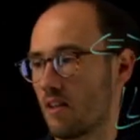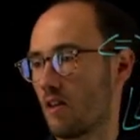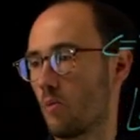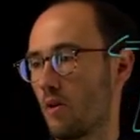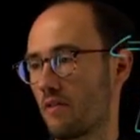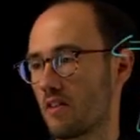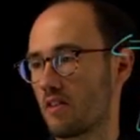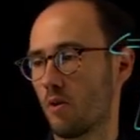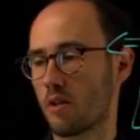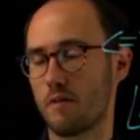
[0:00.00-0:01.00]
with this
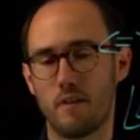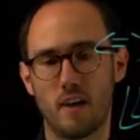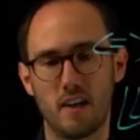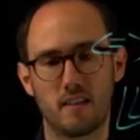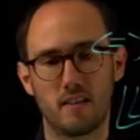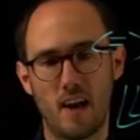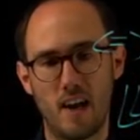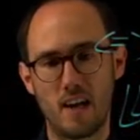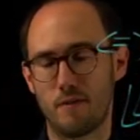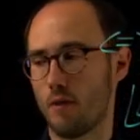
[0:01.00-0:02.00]
modified
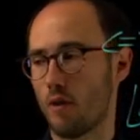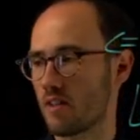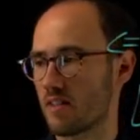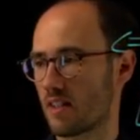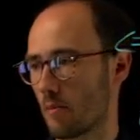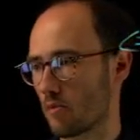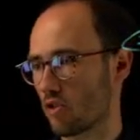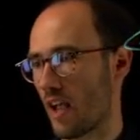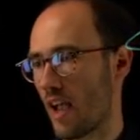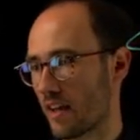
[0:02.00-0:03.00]
A4 assumption
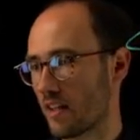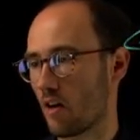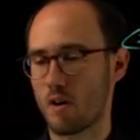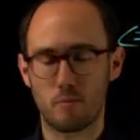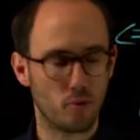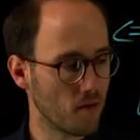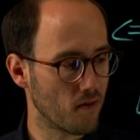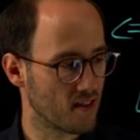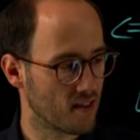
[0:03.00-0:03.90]
and our previous